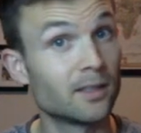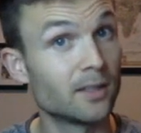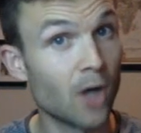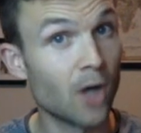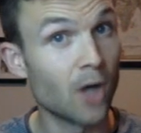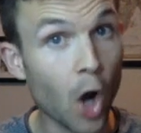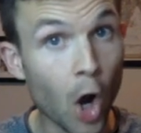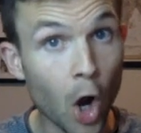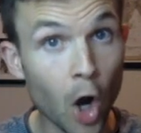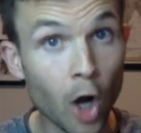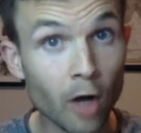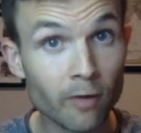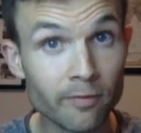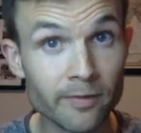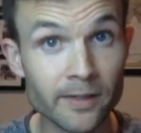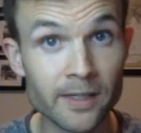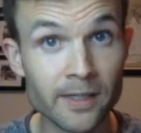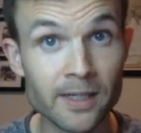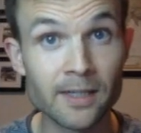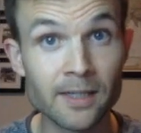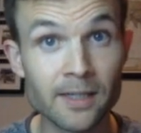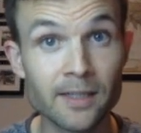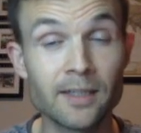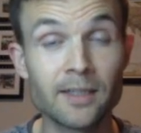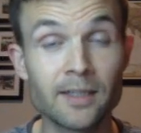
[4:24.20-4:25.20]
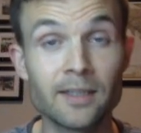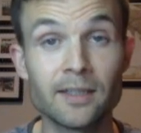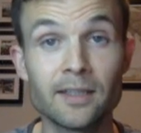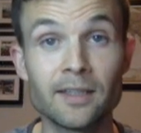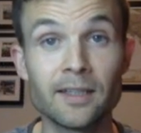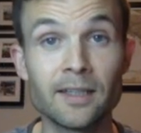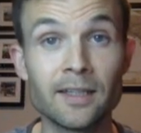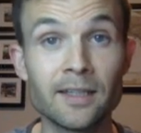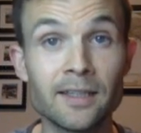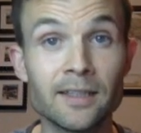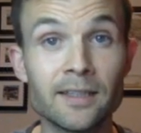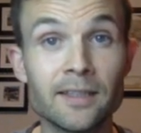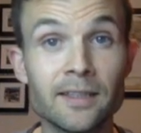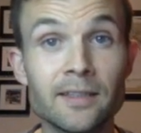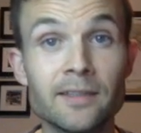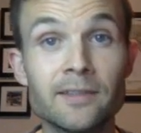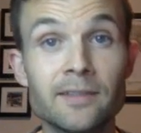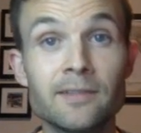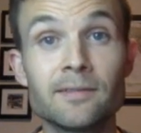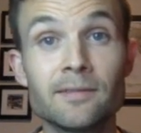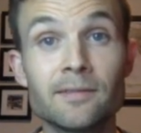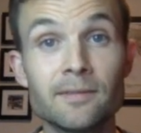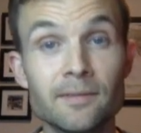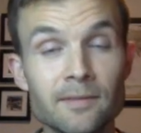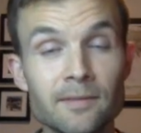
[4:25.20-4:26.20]
often,
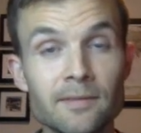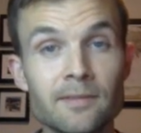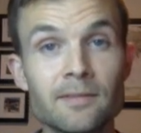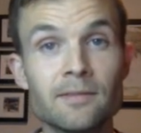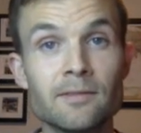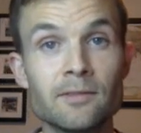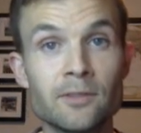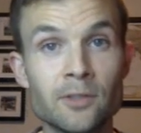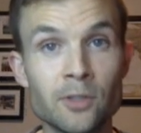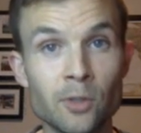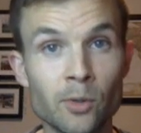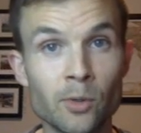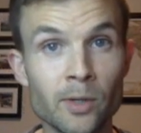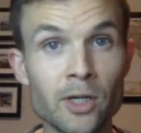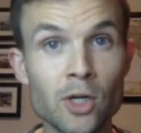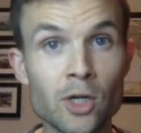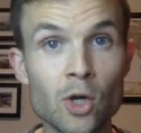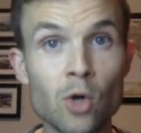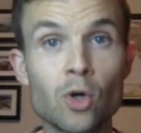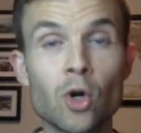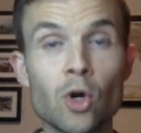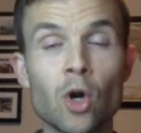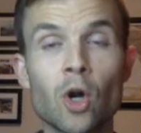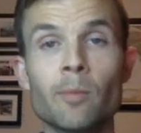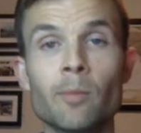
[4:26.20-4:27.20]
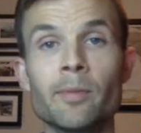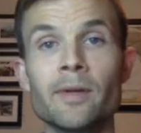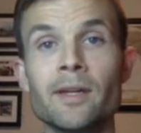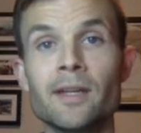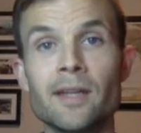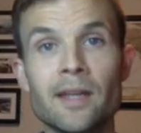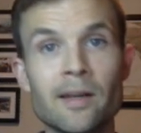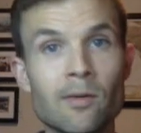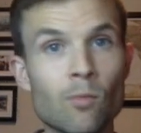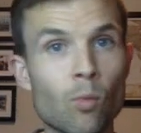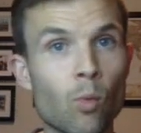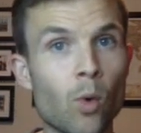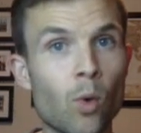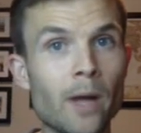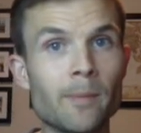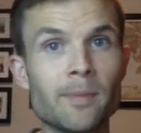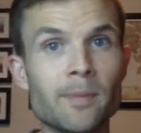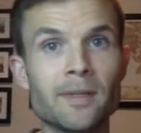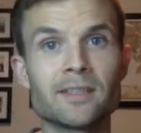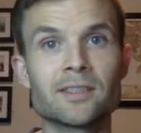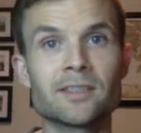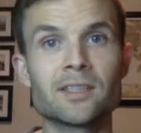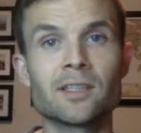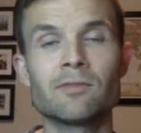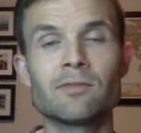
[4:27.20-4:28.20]
doing no carpet and wiping
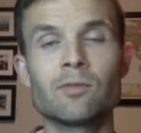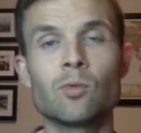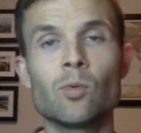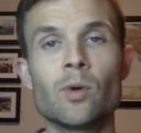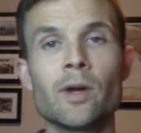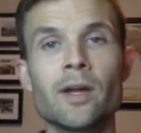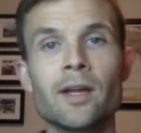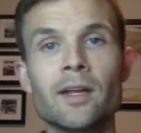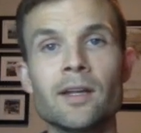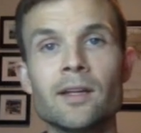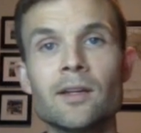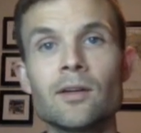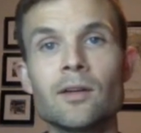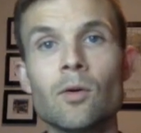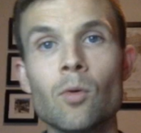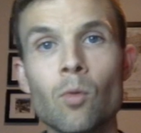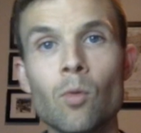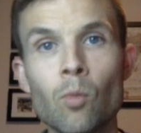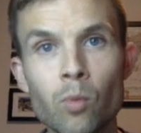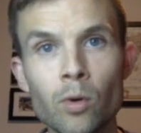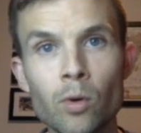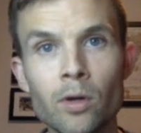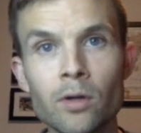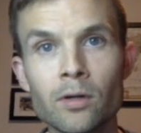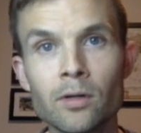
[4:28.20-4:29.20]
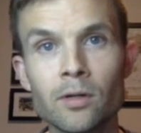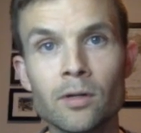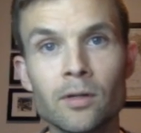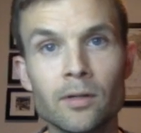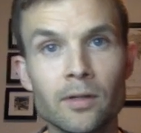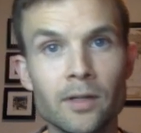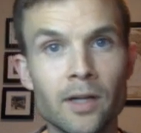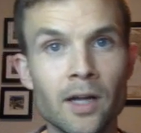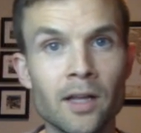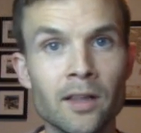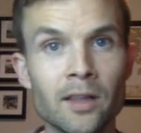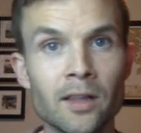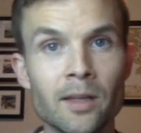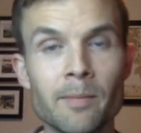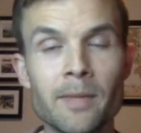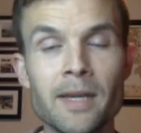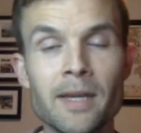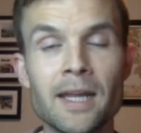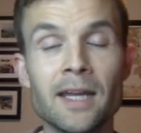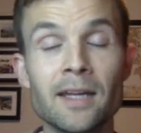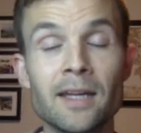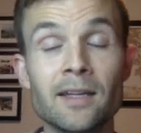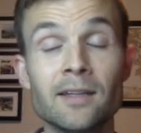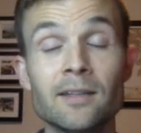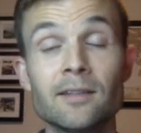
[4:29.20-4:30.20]
stuff away will
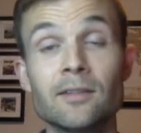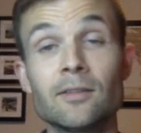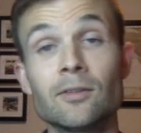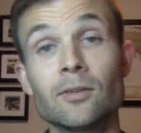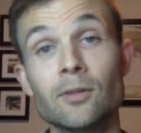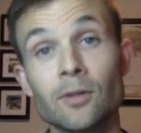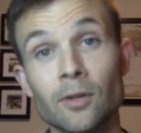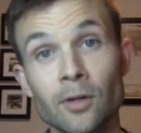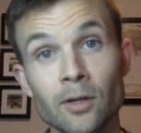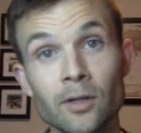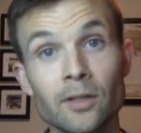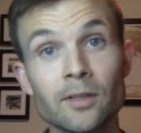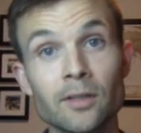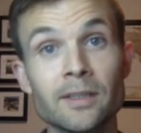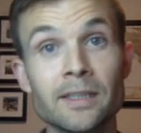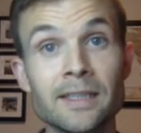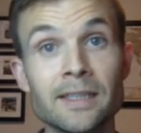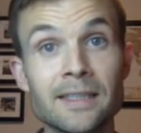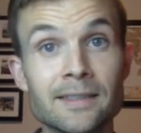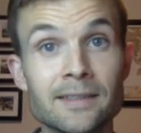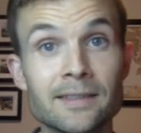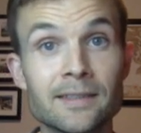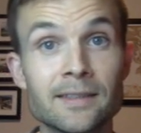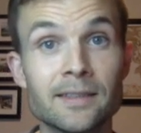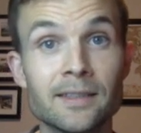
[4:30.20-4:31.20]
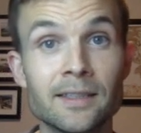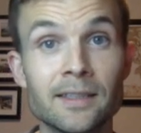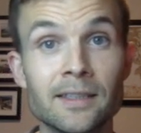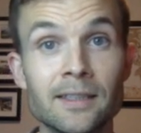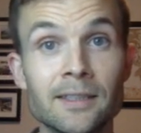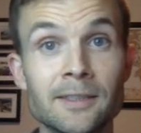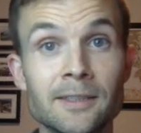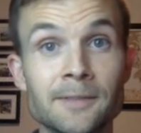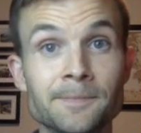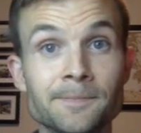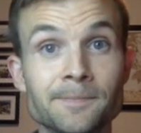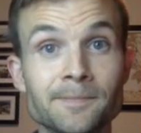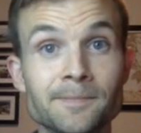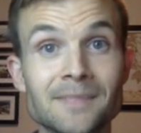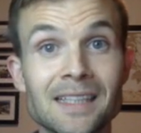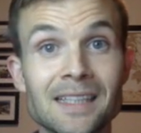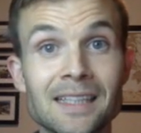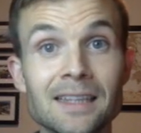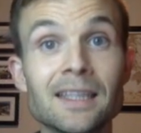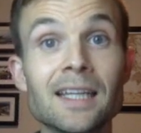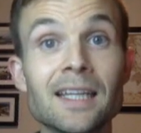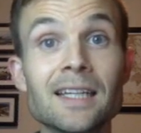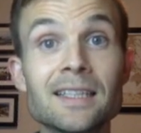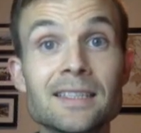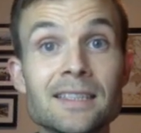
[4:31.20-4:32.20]
eliminate, or at least
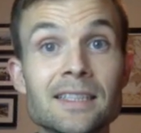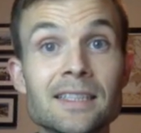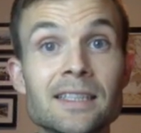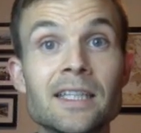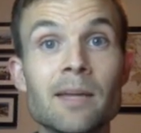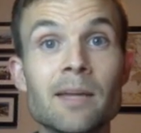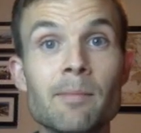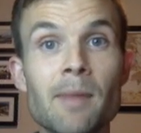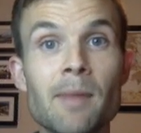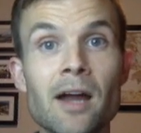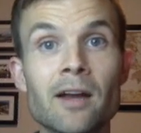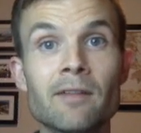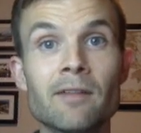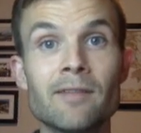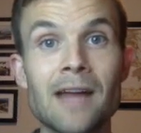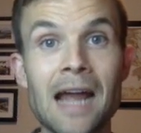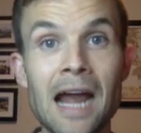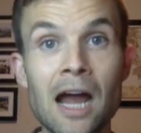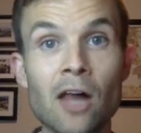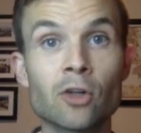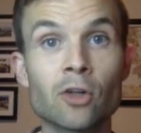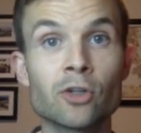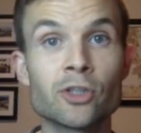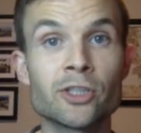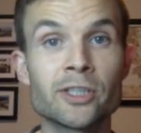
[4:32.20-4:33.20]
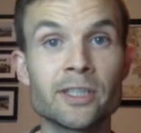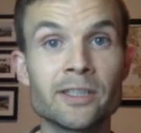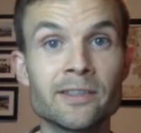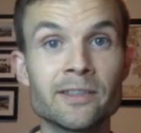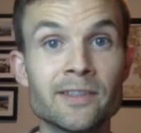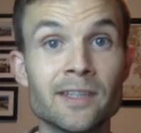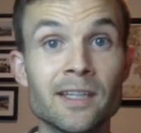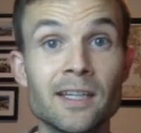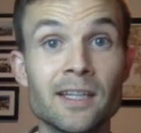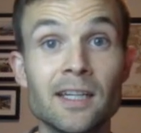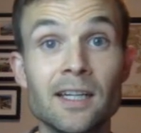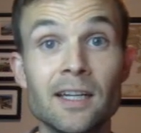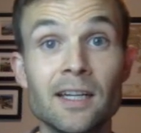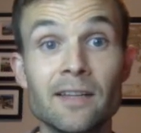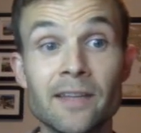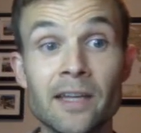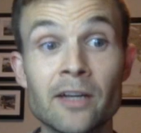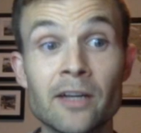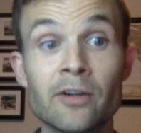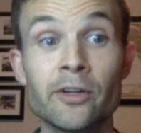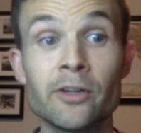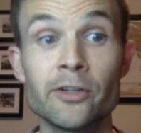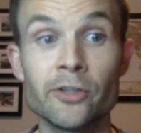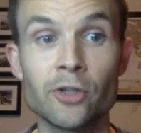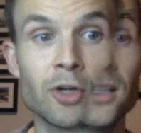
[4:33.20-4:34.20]
lessen the amount of allergies that
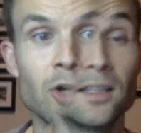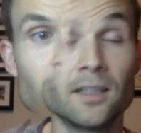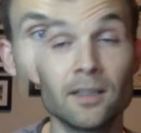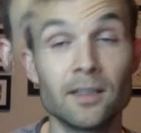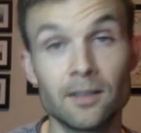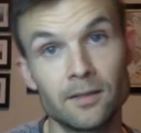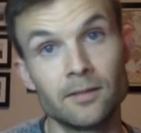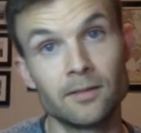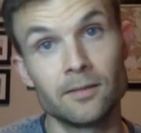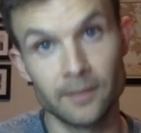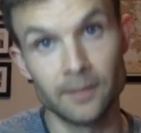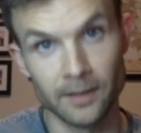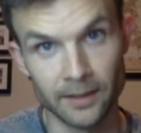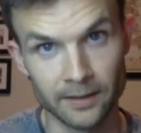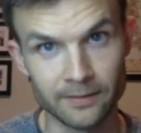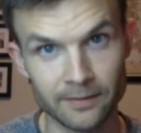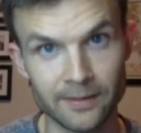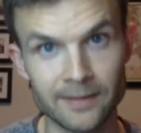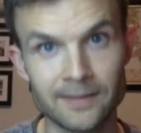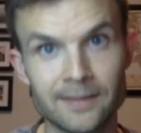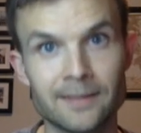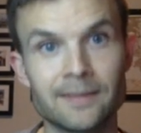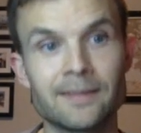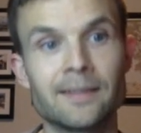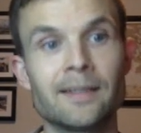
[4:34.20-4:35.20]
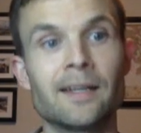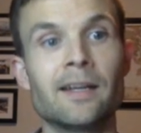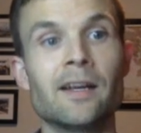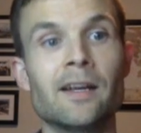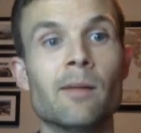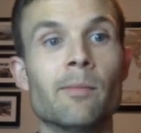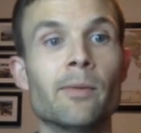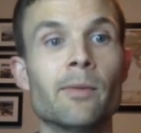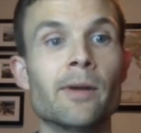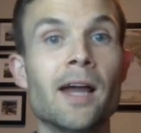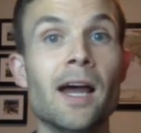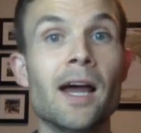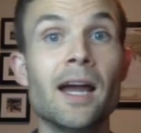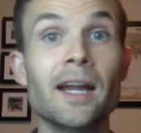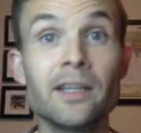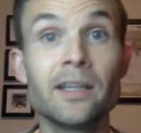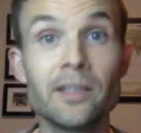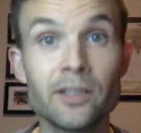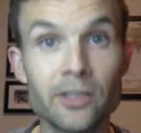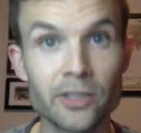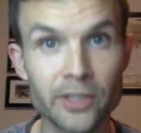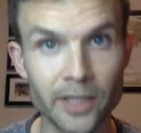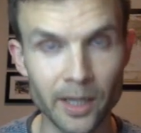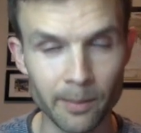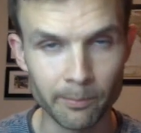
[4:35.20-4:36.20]
are in your home. This leads us into number nine,
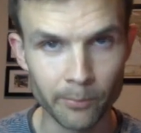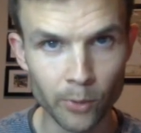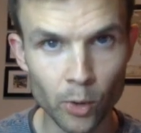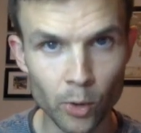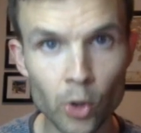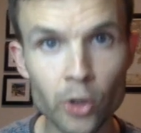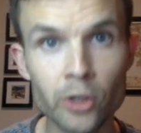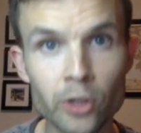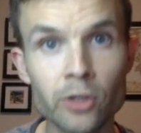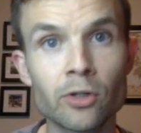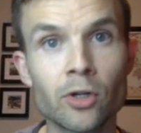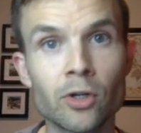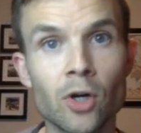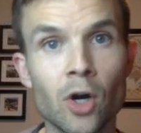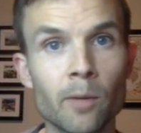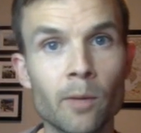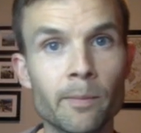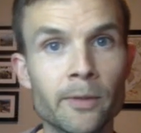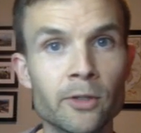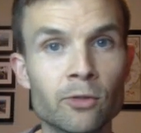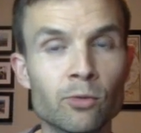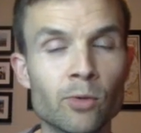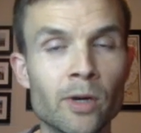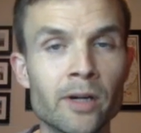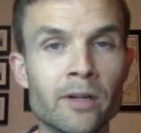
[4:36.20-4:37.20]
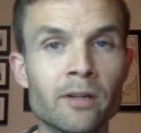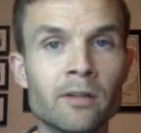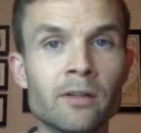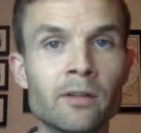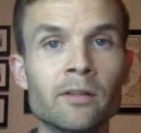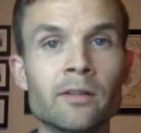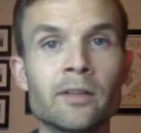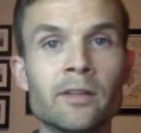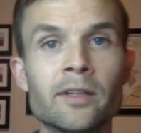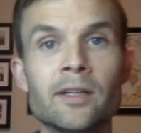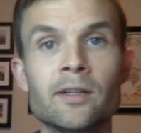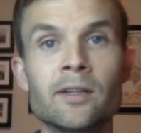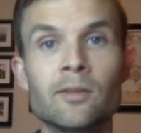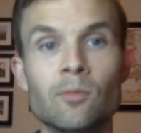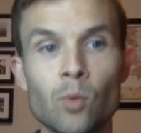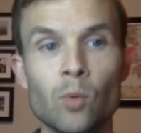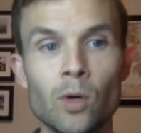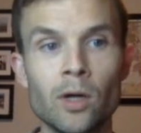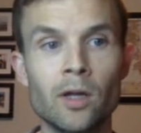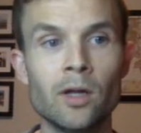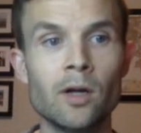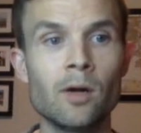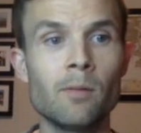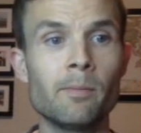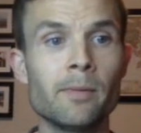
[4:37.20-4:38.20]
shampooing your carpets regularly will
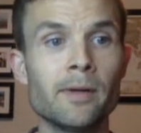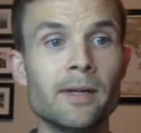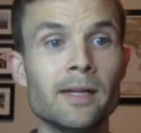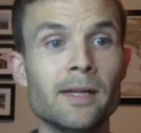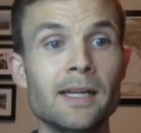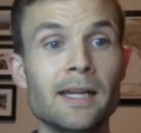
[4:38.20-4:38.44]
help.